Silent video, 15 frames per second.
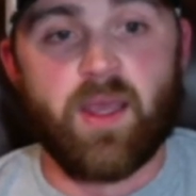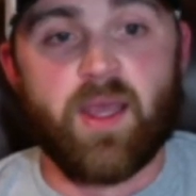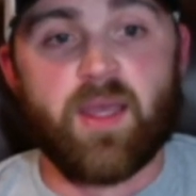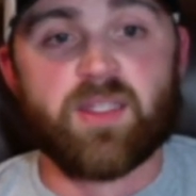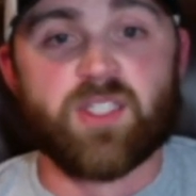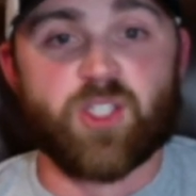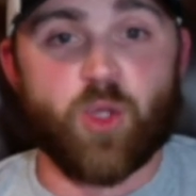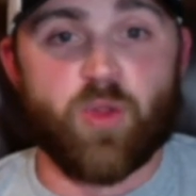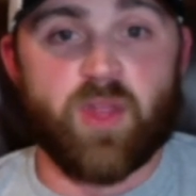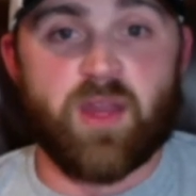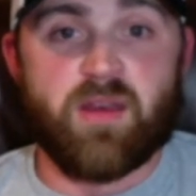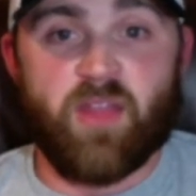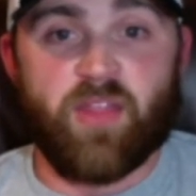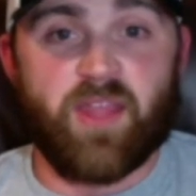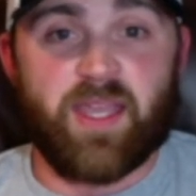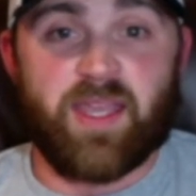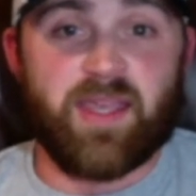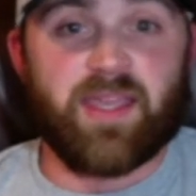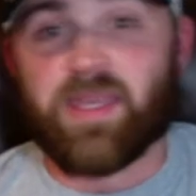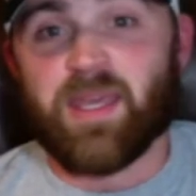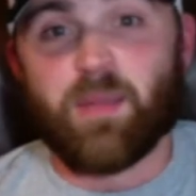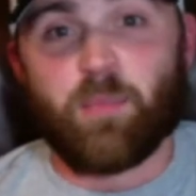so that nothing
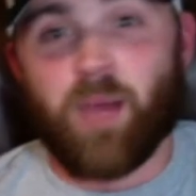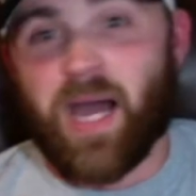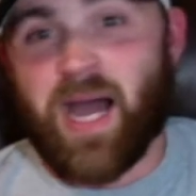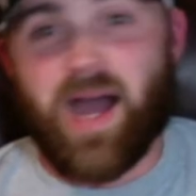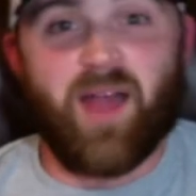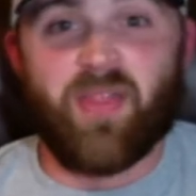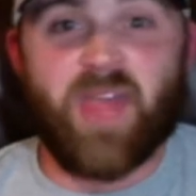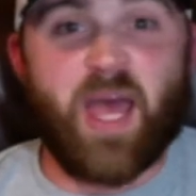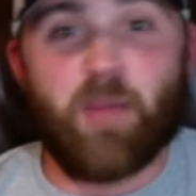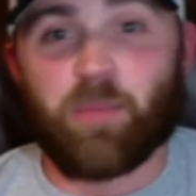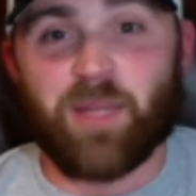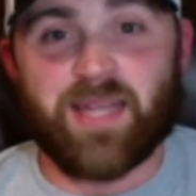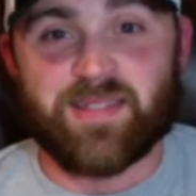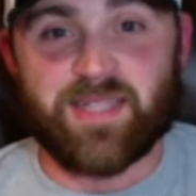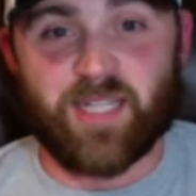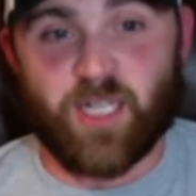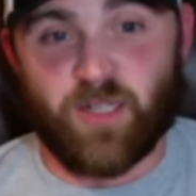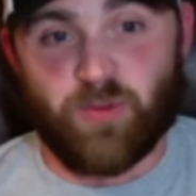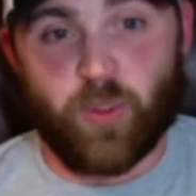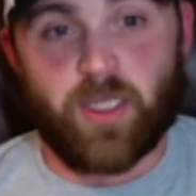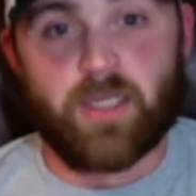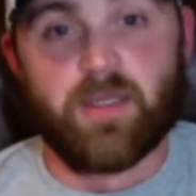can get behind that plastic
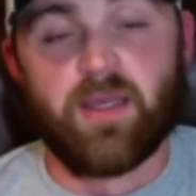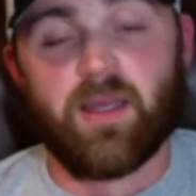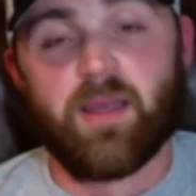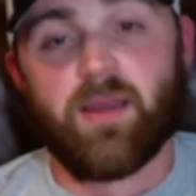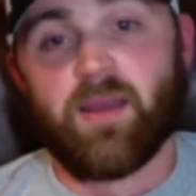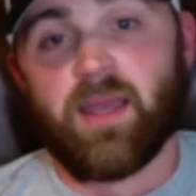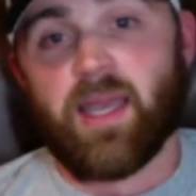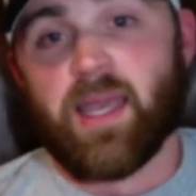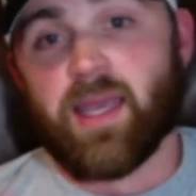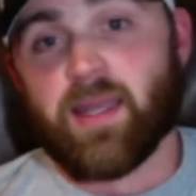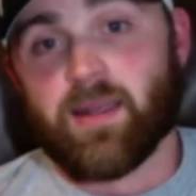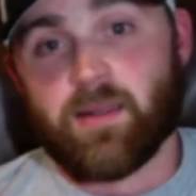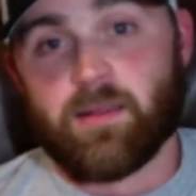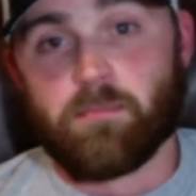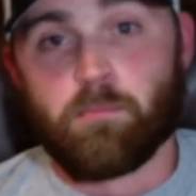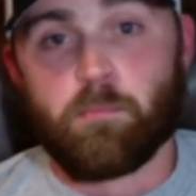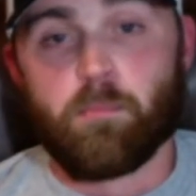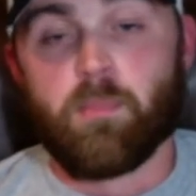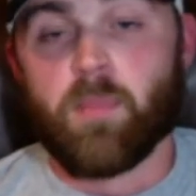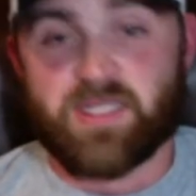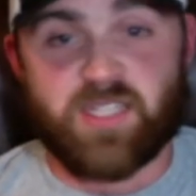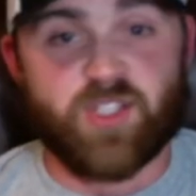covering
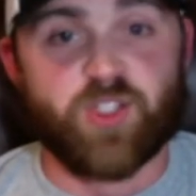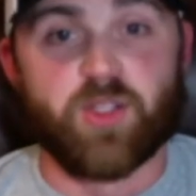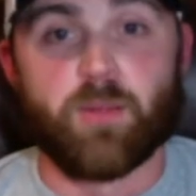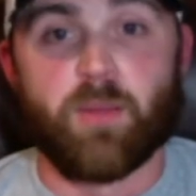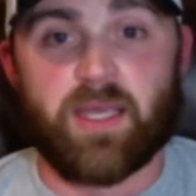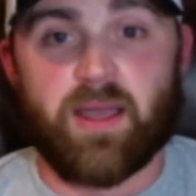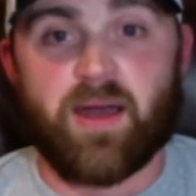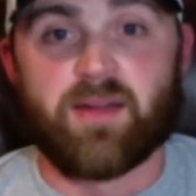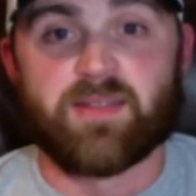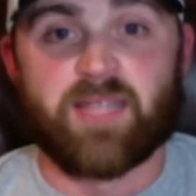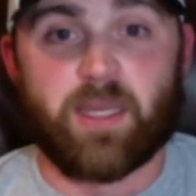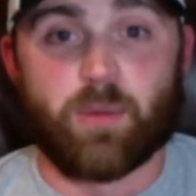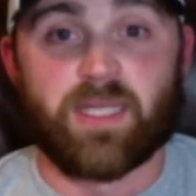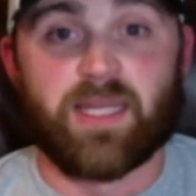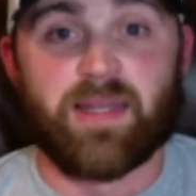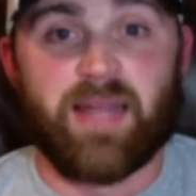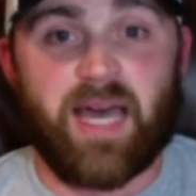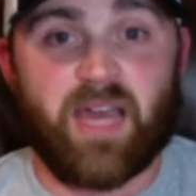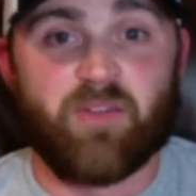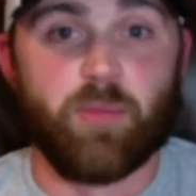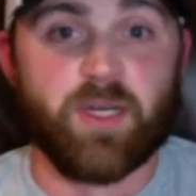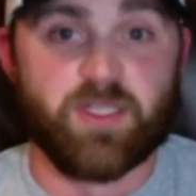and essentially make contact with that
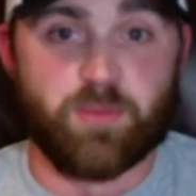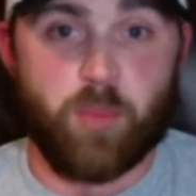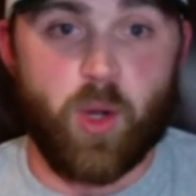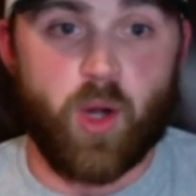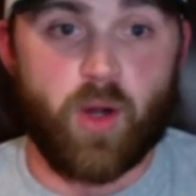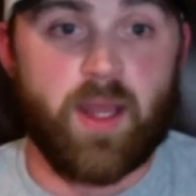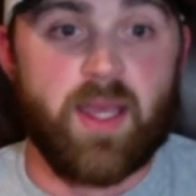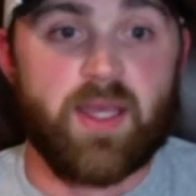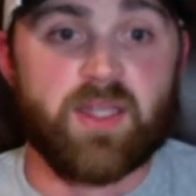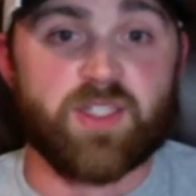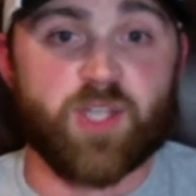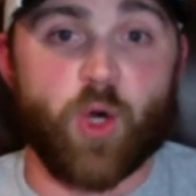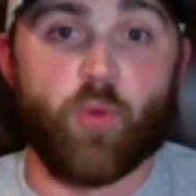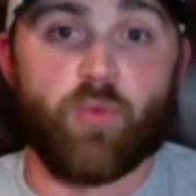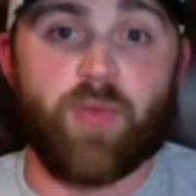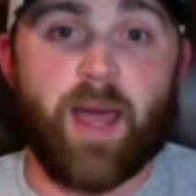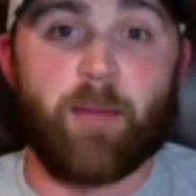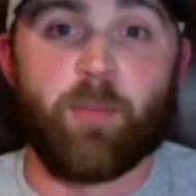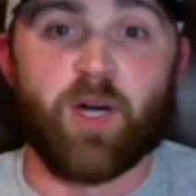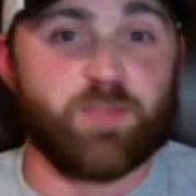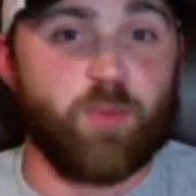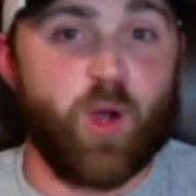live bus bar. So that
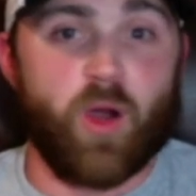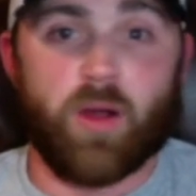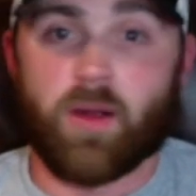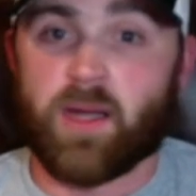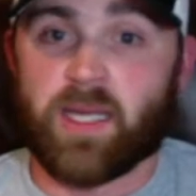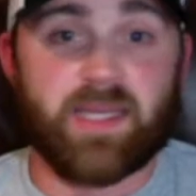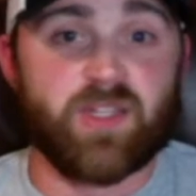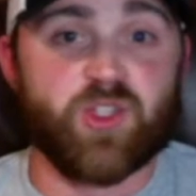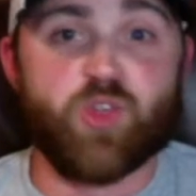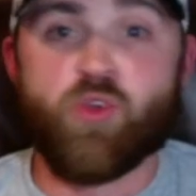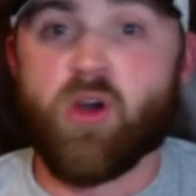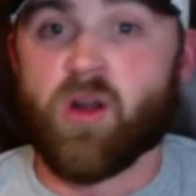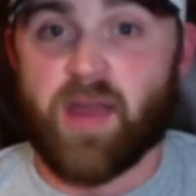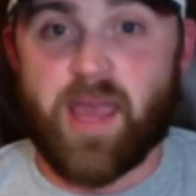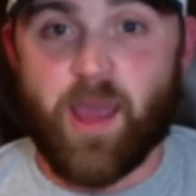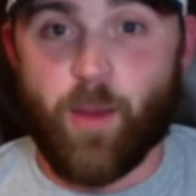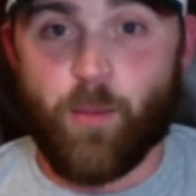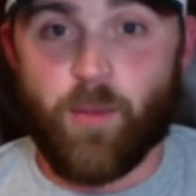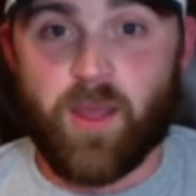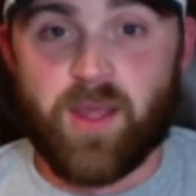bus bar, again, 200 amp.